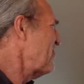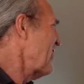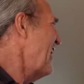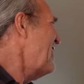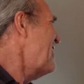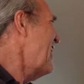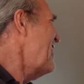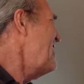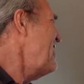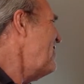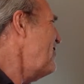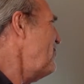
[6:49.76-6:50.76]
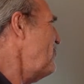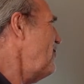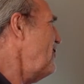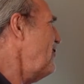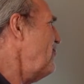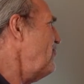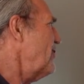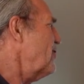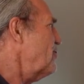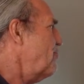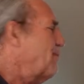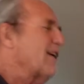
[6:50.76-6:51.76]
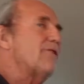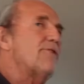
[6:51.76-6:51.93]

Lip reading: And then we got bigger